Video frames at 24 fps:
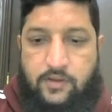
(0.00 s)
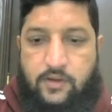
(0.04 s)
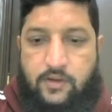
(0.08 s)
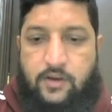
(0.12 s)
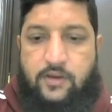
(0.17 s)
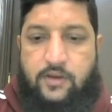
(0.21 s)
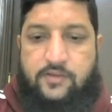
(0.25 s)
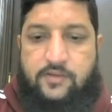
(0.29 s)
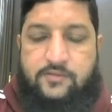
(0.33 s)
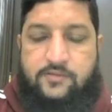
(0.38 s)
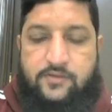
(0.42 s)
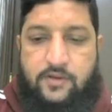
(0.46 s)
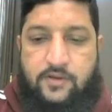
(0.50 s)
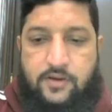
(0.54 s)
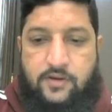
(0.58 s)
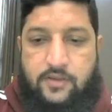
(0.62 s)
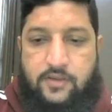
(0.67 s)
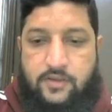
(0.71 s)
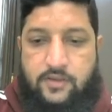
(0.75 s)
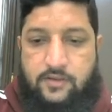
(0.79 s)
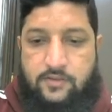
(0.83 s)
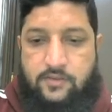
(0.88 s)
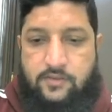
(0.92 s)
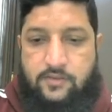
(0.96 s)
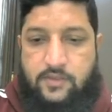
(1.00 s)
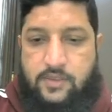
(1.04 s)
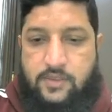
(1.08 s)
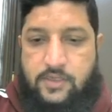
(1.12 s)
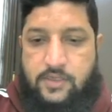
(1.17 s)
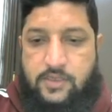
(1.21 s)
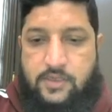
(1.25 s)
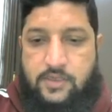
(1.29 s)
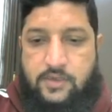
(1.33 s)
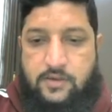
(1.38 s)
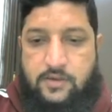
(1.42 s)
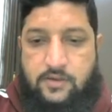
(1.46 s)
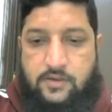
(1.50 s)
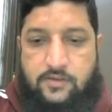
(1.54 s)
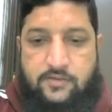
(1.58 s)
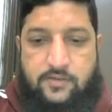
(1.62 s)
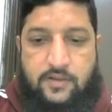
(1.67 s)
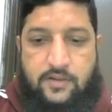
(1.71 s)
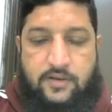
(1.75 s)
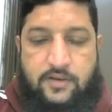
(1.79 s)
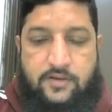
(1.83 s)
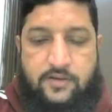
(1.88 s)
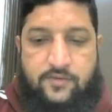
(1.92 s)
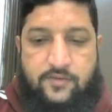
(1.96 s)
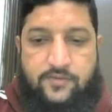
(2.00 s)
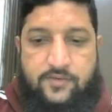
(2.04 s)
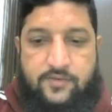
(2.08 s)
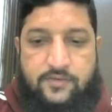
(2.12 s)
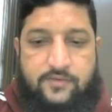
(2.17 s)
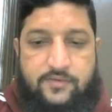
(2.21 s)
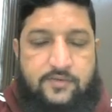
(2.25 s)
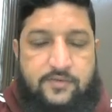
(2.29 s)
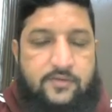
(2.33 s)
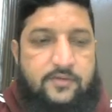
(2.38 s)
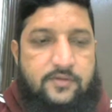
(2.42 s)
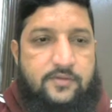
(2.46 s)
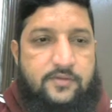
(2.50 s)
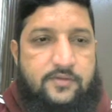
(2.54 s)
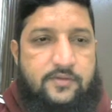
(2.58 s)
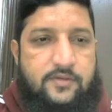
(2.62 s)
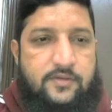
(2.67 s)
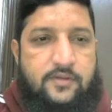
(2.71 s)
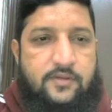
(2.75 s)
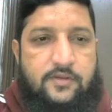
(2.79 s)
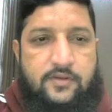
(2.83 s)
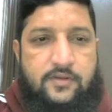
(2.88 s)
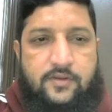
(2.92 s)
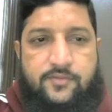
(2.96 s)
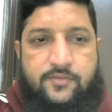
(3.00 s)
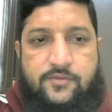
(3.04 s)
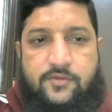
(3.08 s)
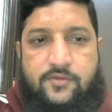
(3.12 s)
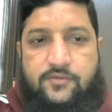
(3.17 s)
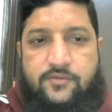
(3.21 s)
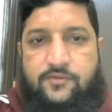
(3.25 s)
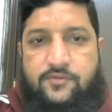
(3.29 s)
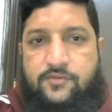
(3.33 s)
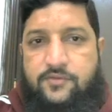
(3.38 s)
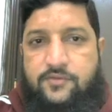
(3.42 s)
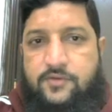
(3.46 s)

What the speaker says: understanding the cell references in terms of